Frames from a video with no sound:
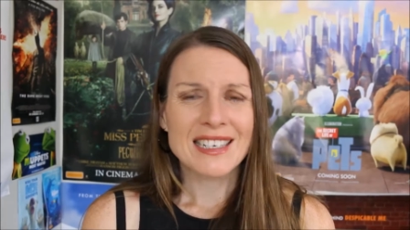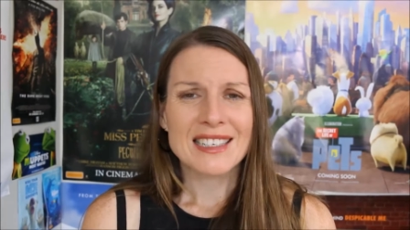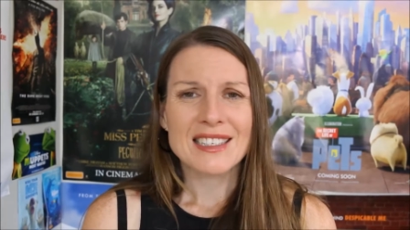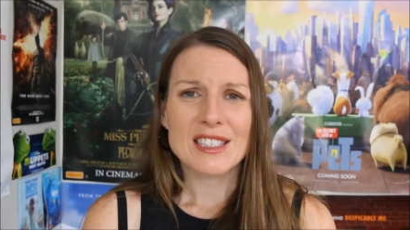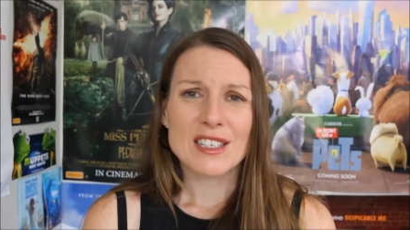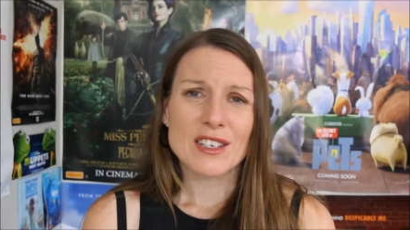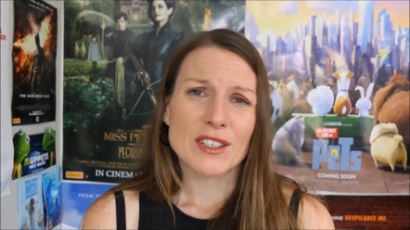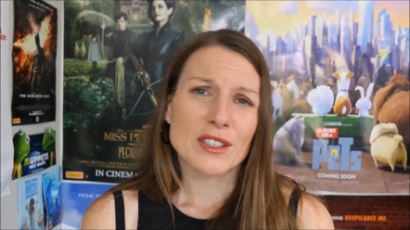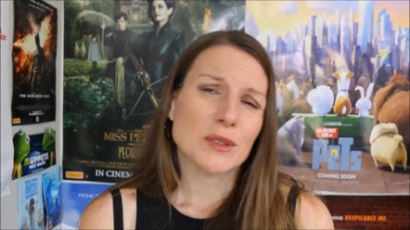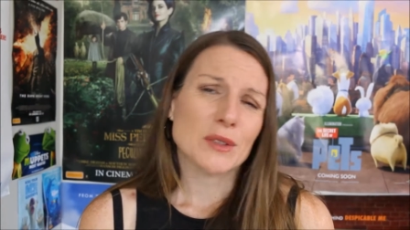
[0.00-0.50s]

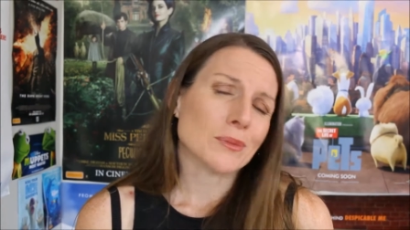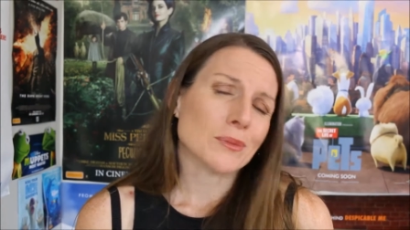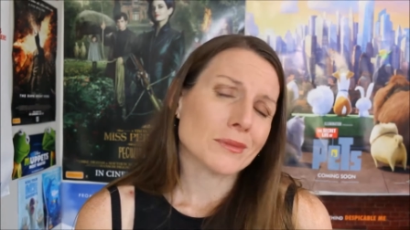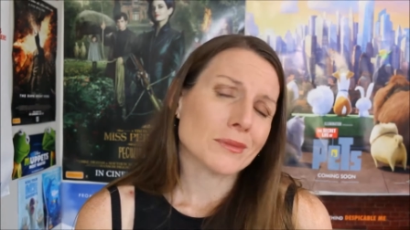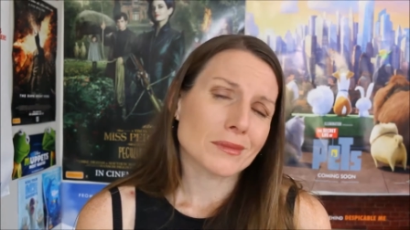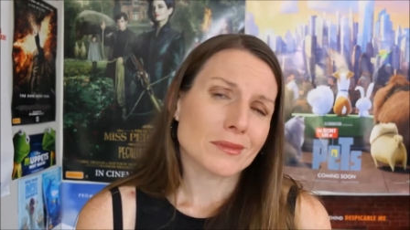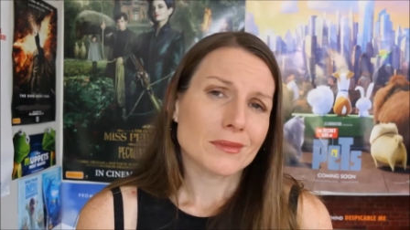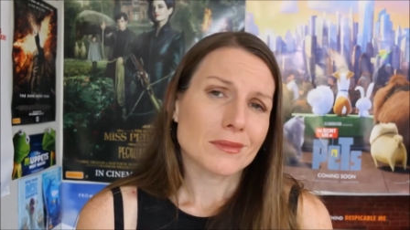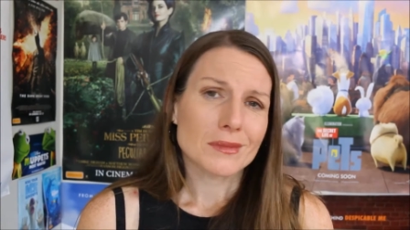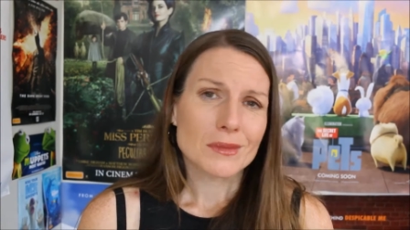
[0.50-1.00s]
So
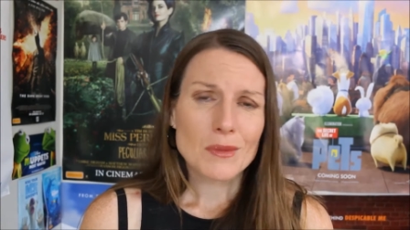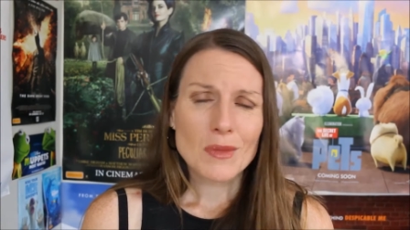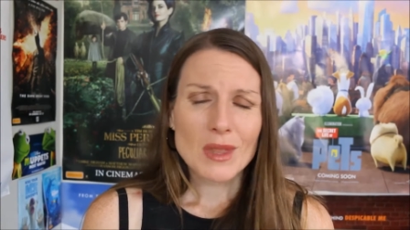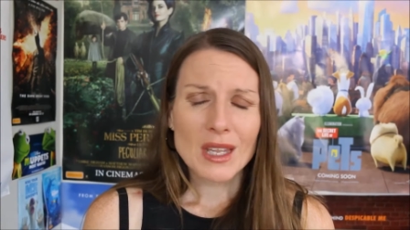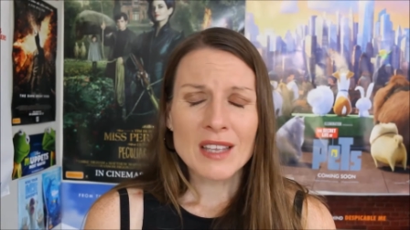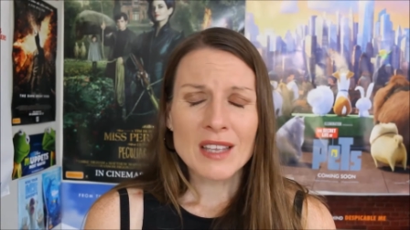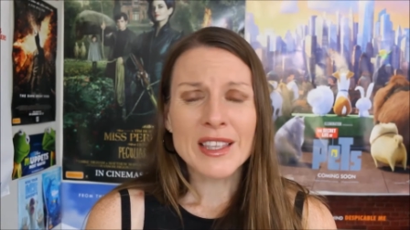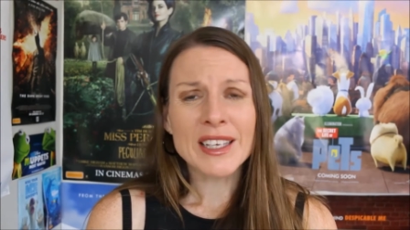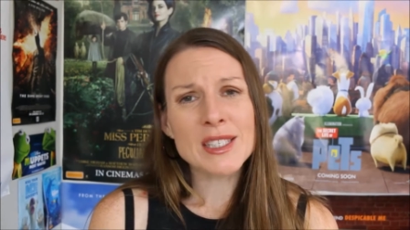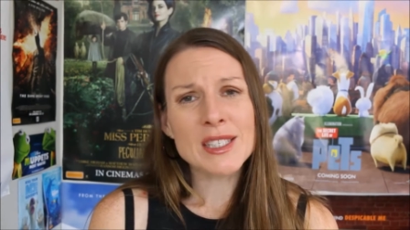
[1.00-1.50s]

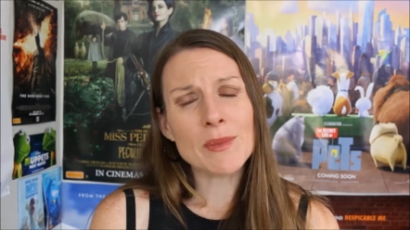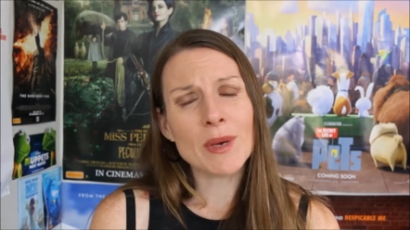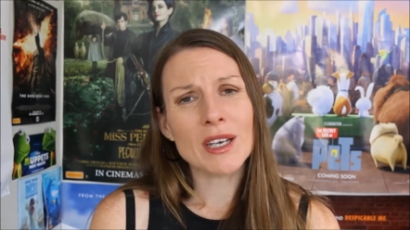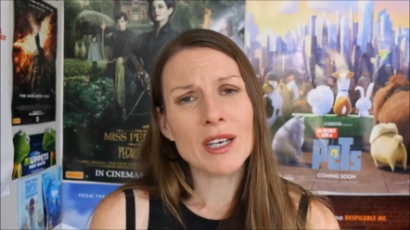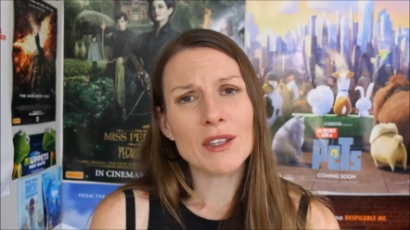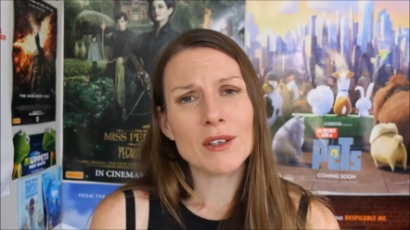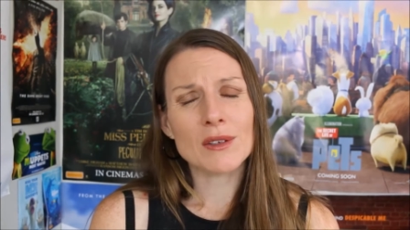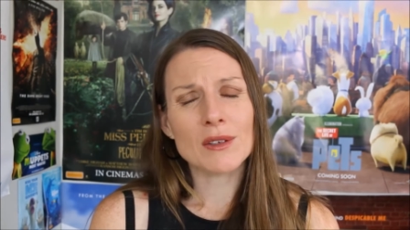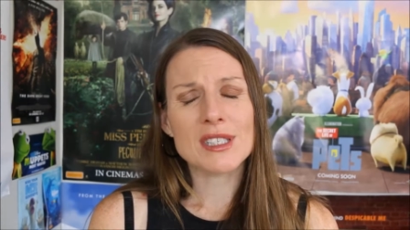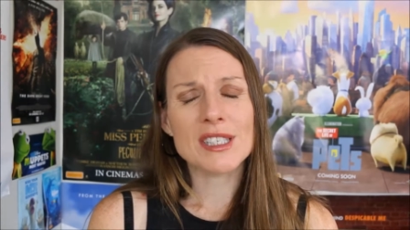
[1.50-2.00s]
that's my
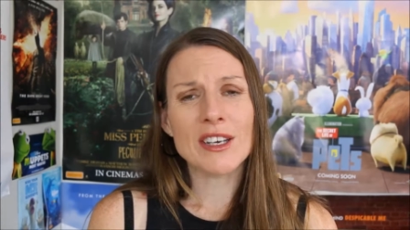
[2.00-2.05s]
thoughts.